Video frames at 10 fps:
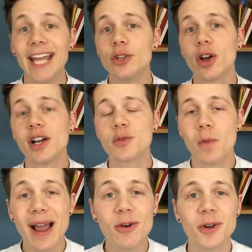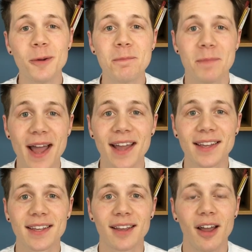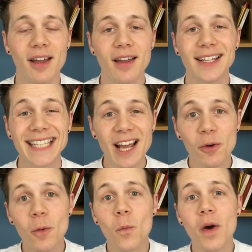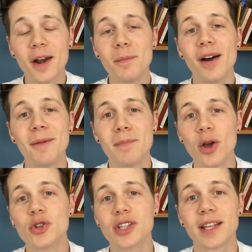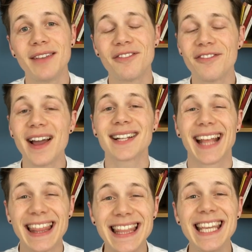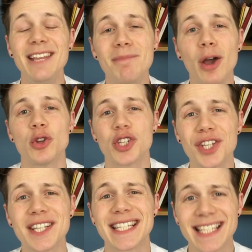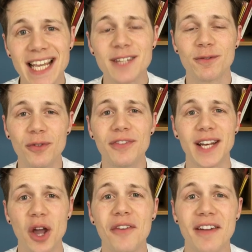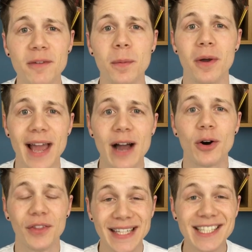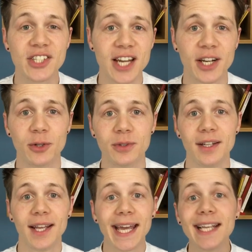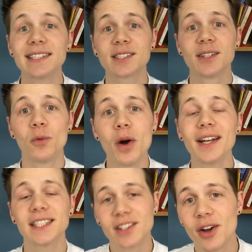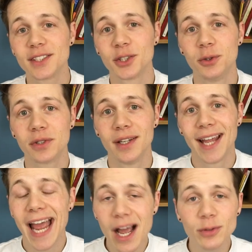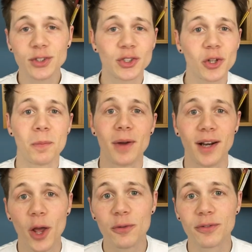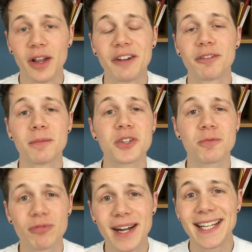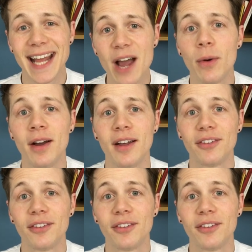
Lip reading: Hey you guys, welcome back. Now, one of my most, in fact, the most successful video I've ever put out on this channel is one entitled, How to Stop My Loaf from Spreading Out